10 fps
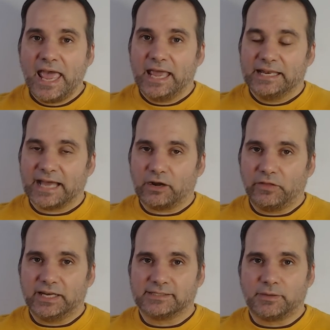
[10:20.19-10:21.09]
Not
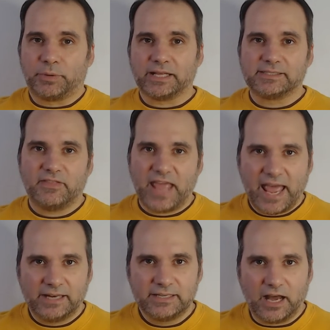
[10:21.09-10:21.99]
only does it bring us to the
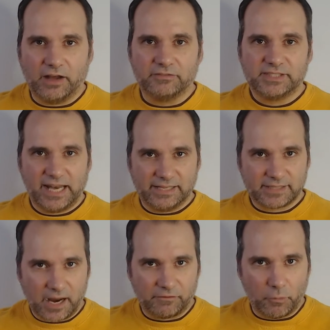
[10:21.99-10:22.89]
end of today's
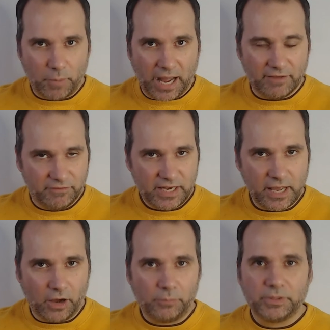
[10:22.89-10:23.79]
Cover Bye
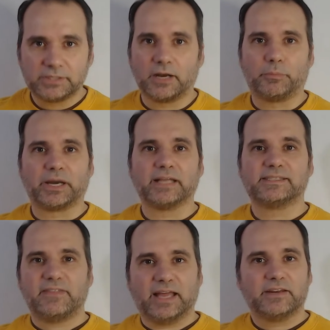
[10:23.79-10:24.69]
video, it's going to bring us
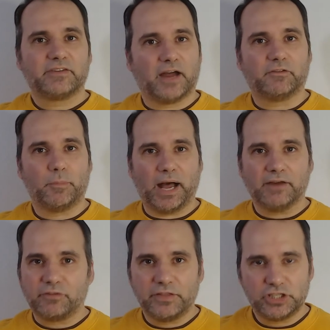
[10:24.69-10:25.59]
to the end of Cover
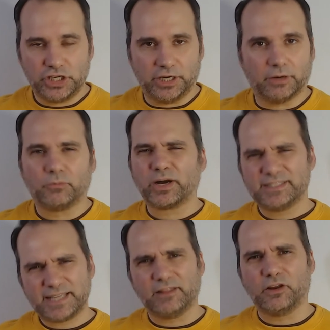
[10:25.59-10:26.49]
Bye for this year. We're
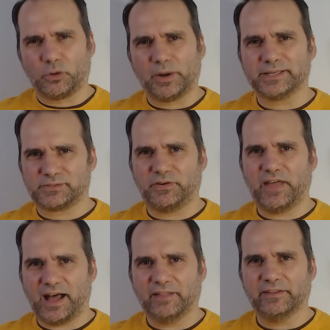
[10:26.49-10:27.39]
going to take a little rest for
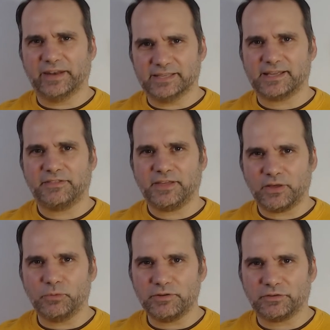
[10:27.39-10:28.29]
the holidays. I think
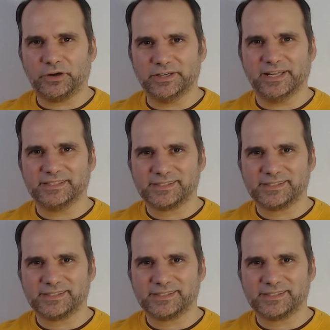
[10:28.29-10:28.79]
that we've earned it.